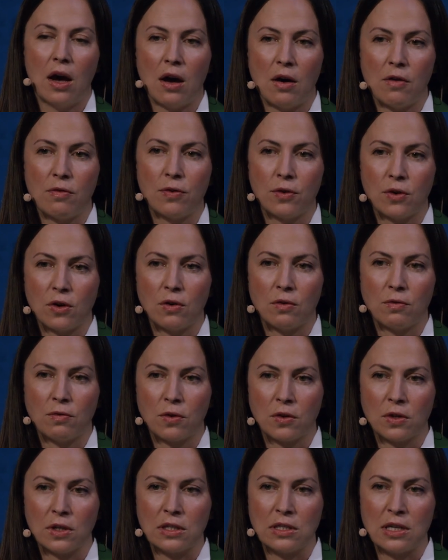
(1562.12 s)

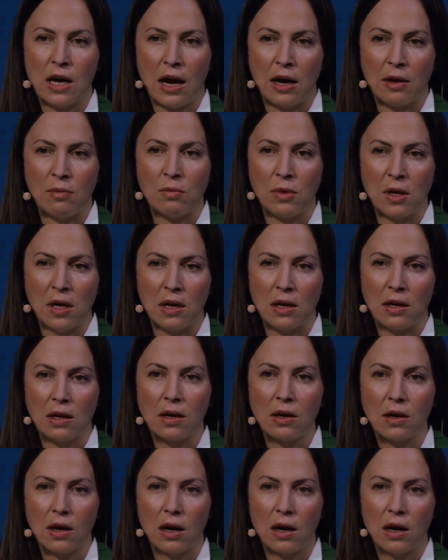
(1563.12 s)
for the time being.
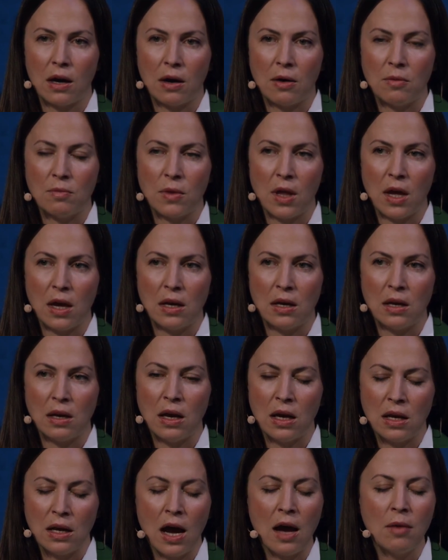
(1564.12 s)

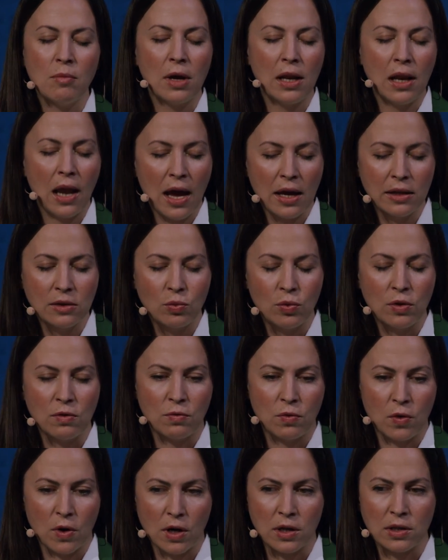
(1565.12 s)
And I'm glad
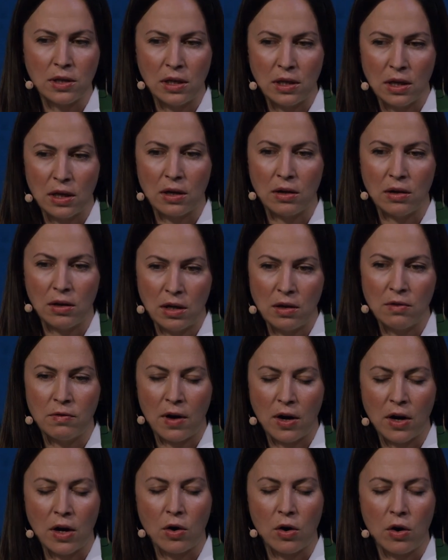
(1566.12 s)
we've worked in a
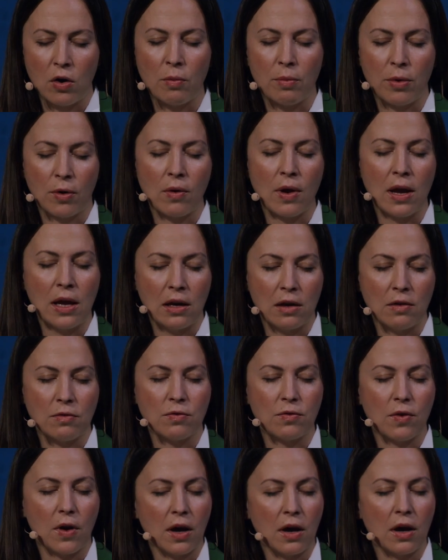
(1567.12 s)
very
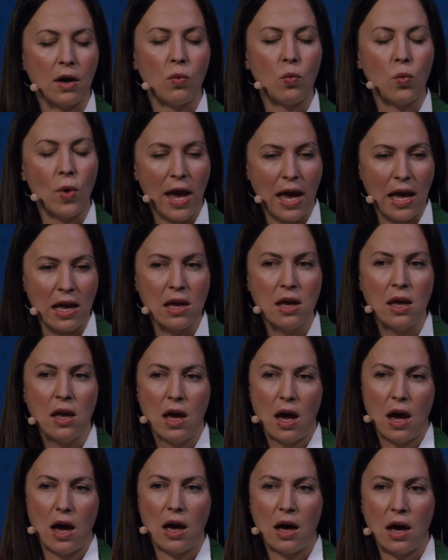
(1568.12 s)
cooperative way
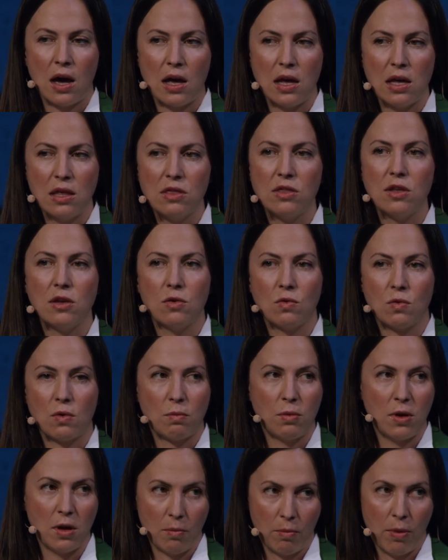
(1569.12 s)
in the
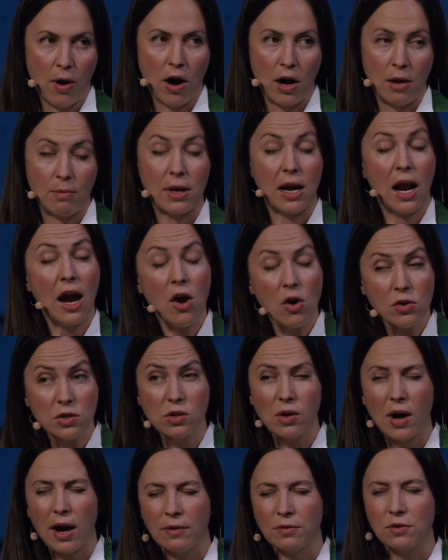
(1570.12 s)
European Parliament. I
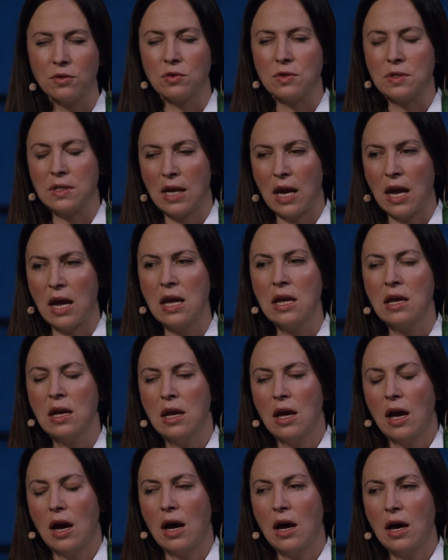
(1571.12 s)
also have to say
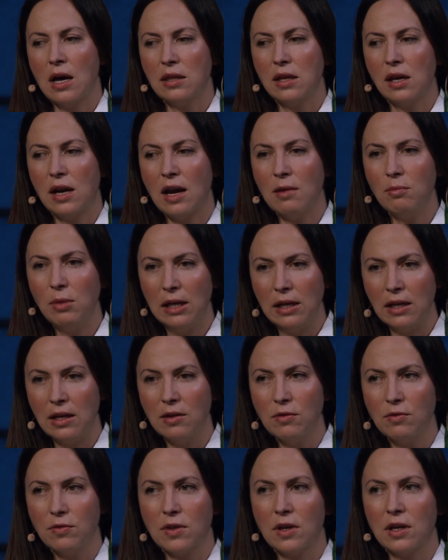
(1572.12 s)
that I
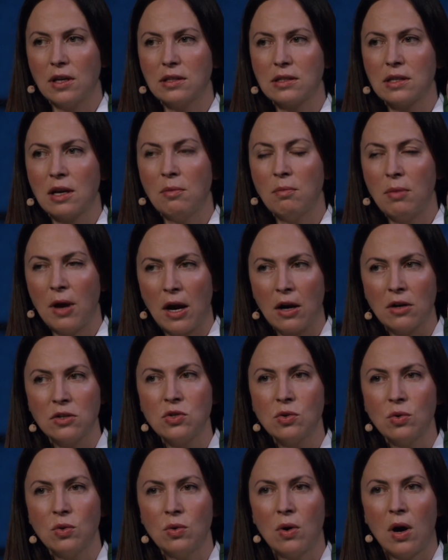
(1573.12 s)
believe that compared
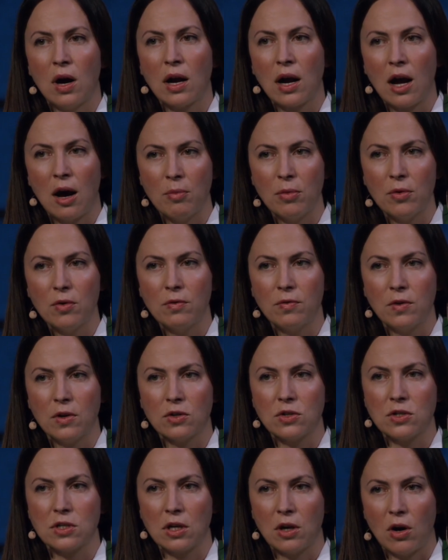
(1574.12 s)
to a couple of
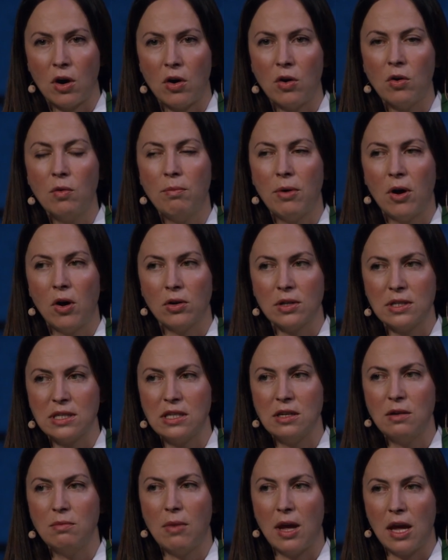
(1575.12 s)
years ago,
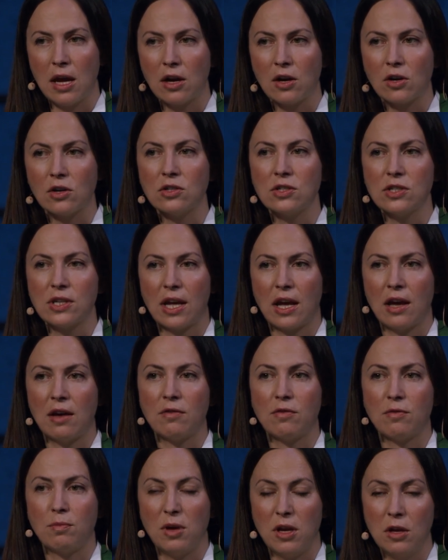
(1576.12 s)
policymakers
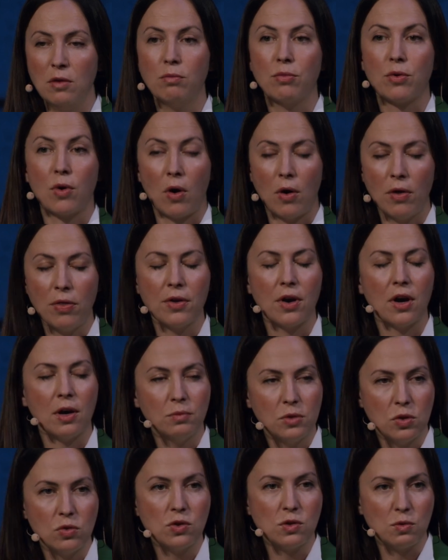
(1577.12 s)
have been brought
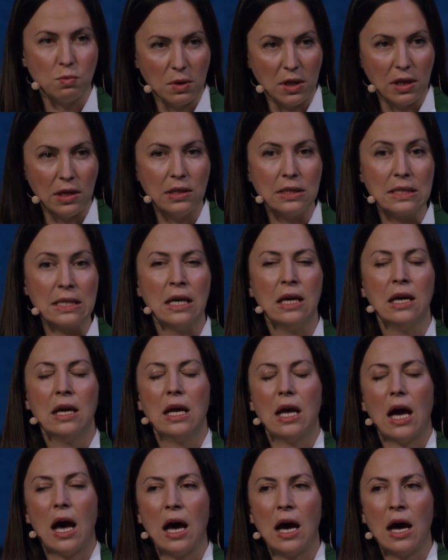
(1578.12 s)
up to speed
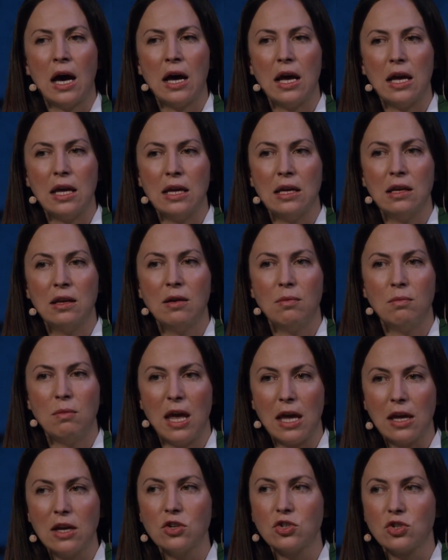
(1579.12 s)
in
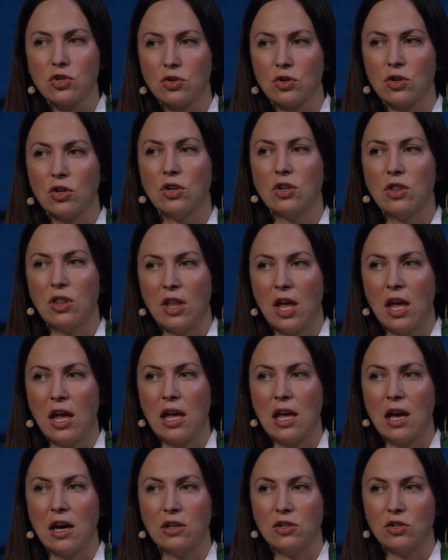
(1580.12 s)
making sure
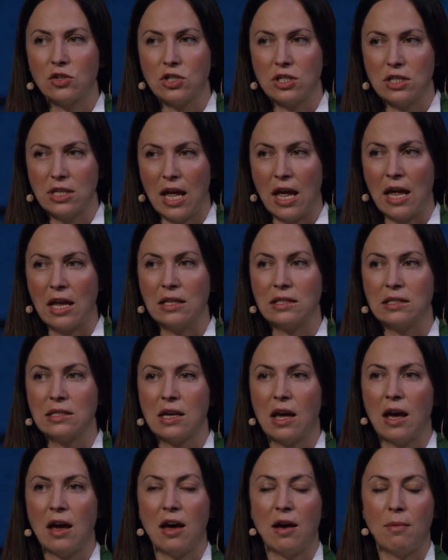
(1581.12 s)
they understand
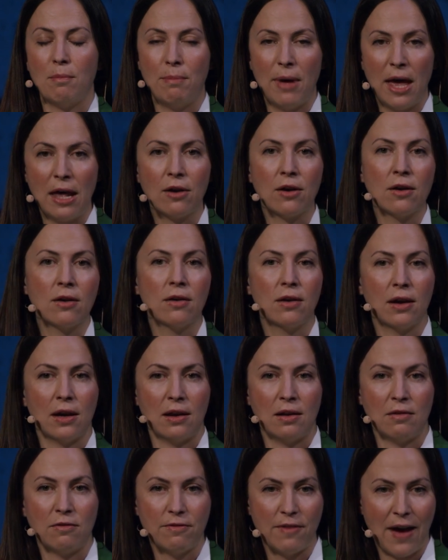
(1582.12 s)
better
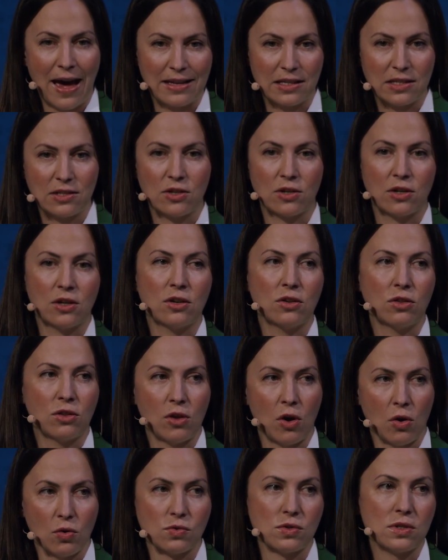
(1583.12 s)
and faster
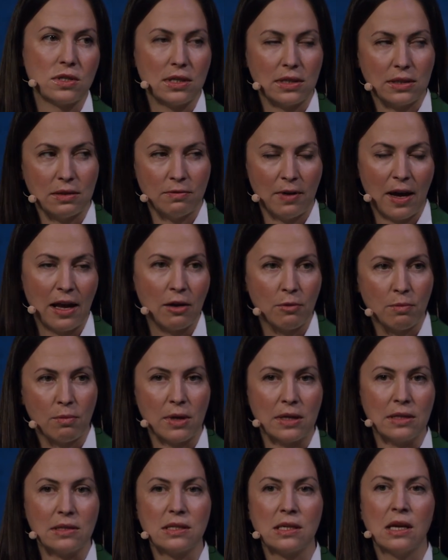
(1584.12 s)
those
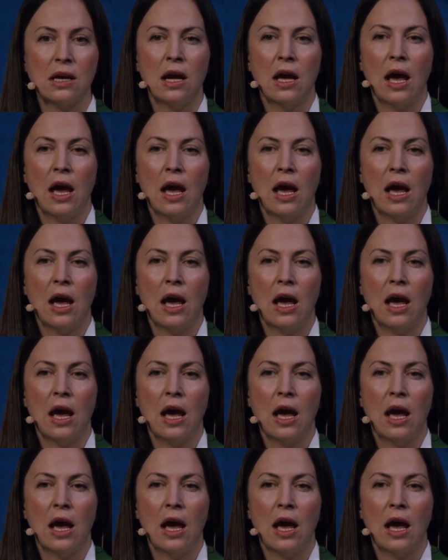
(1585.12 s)
developments.